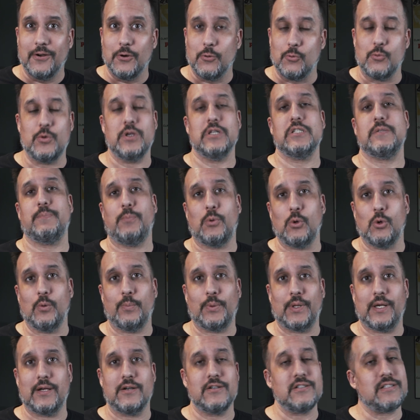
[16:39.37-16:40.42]
we as pool
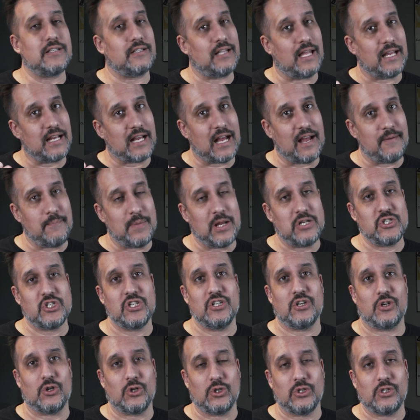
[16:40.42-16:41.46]
players, like I mentioned
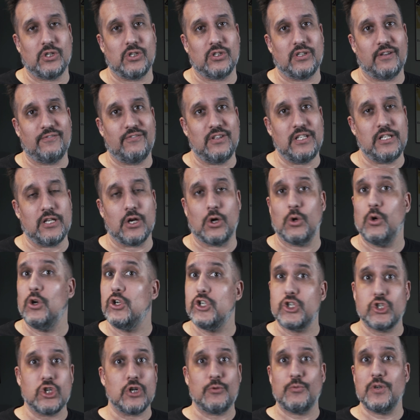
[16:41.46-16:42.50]
earlier in the video,
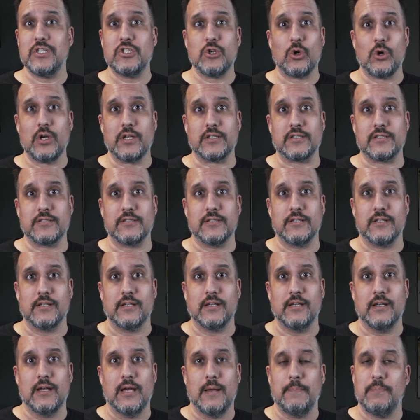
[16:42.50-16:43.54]
should rejoice.
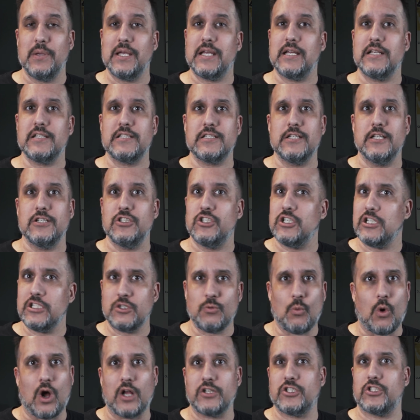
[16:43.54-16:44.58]
Because just
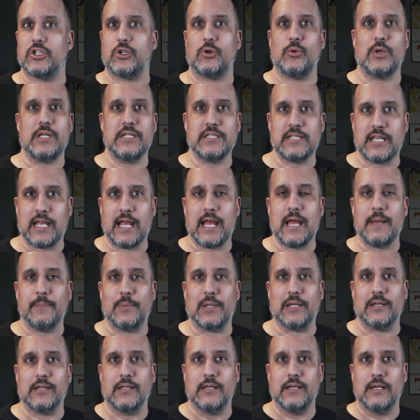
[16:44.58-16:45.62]
watch The Queen's
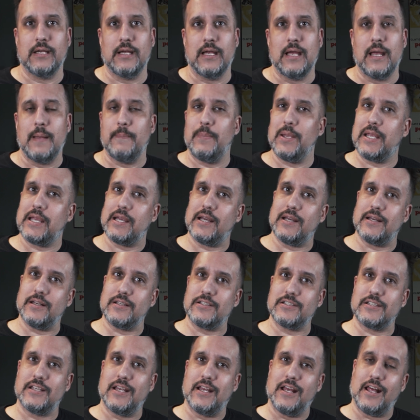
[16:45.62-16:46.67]
Gambit.
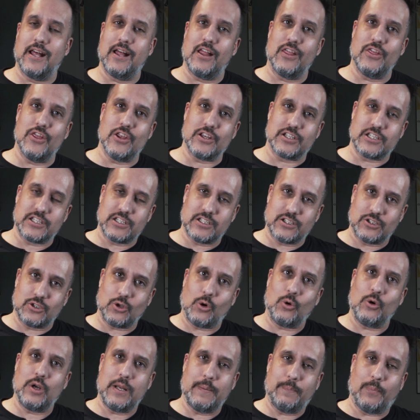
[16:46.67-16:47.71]
Because the
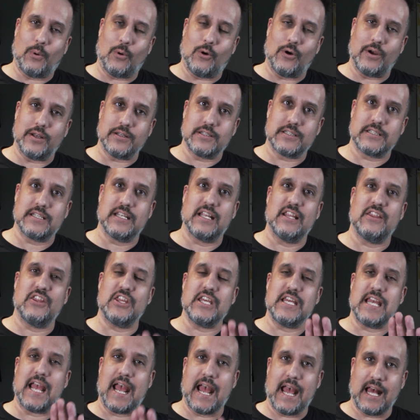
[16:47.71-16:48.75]
story points,
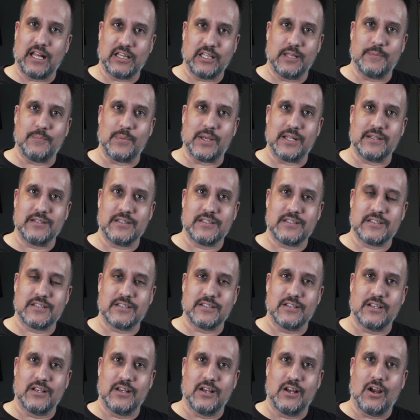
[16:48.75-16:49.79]
the elements
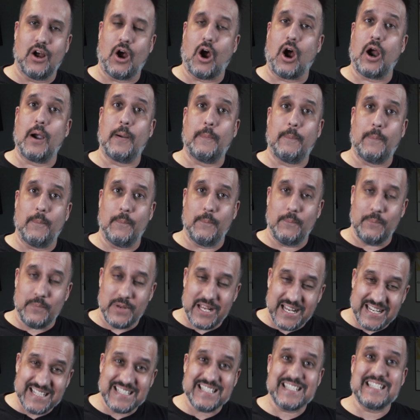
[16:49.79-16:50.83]
are
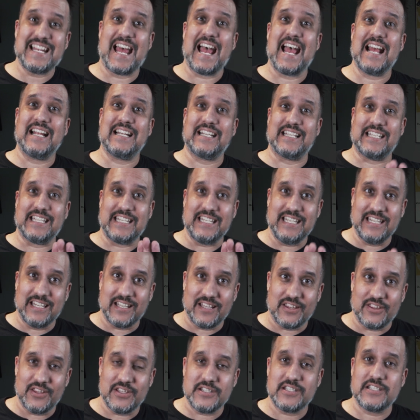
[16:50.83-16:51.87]
exactly
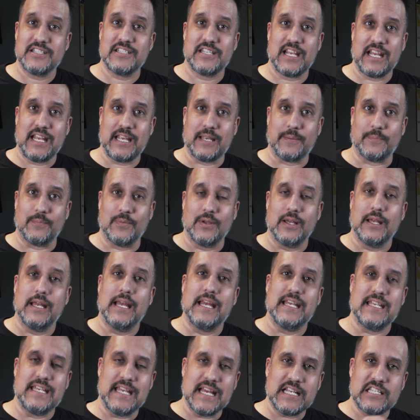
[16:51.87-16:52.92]
the same.
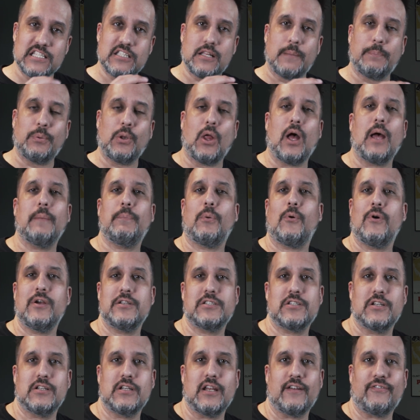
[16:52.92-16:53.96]
Yes, the plot
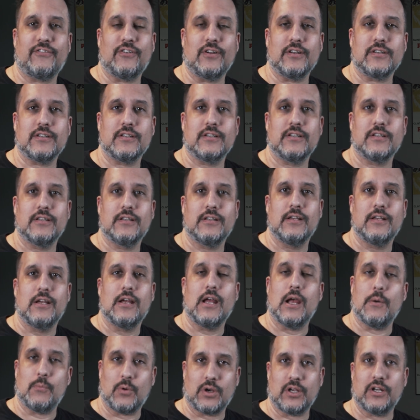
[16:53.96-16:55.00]
points are different,
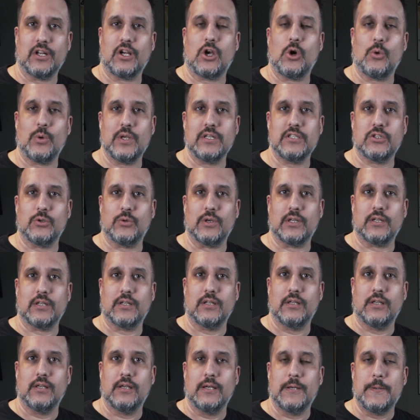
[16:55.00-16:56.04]
and we're going to go into it.
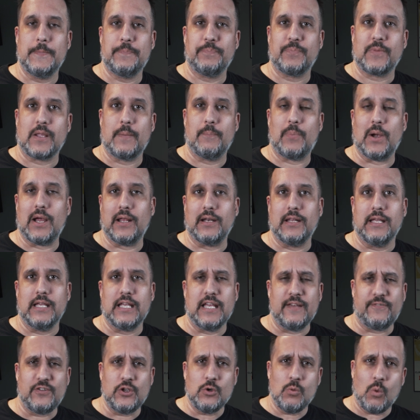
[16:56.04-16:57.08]
But
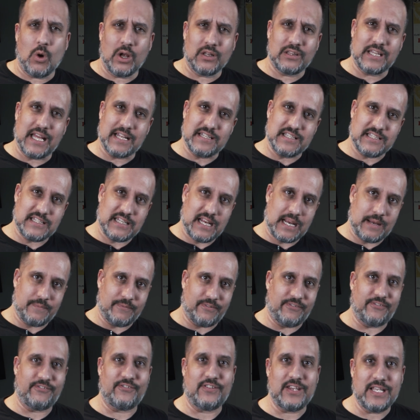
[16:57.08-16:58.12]
if you want that same
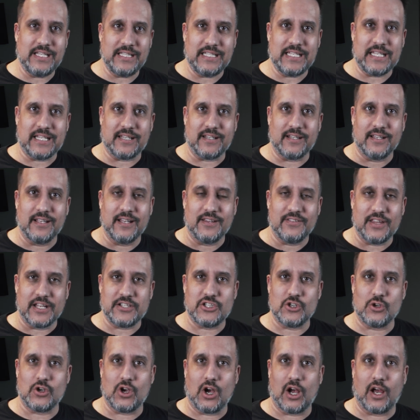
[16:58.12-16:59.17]
feeling that
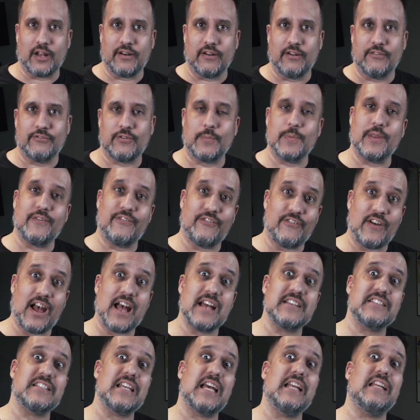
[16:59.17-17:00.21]
you got from the
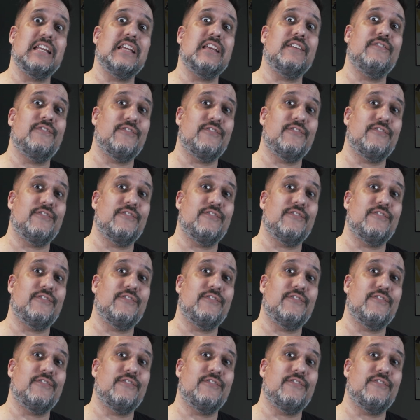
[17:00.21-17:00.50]
Fast Eddie